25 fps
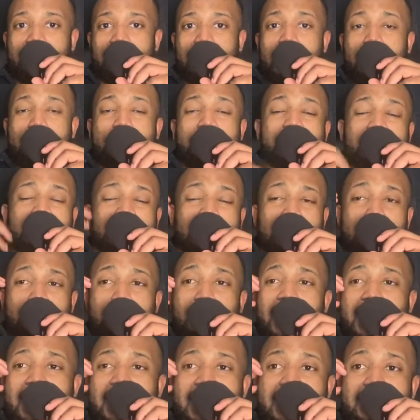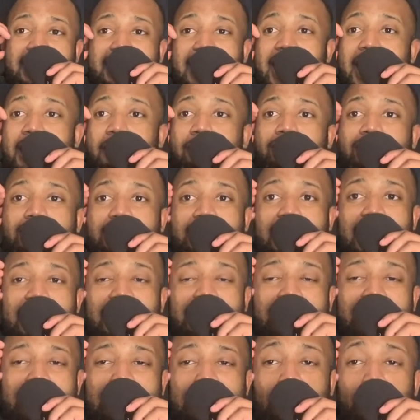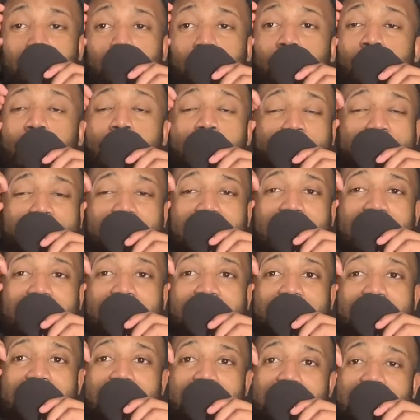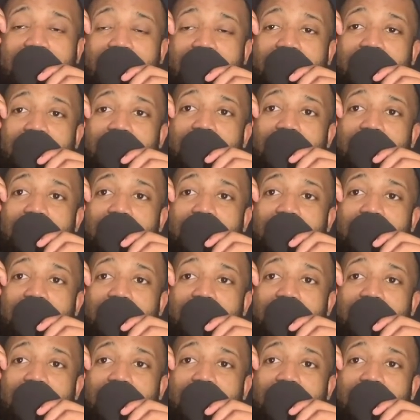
Because in my head, I was getting this warped idea that,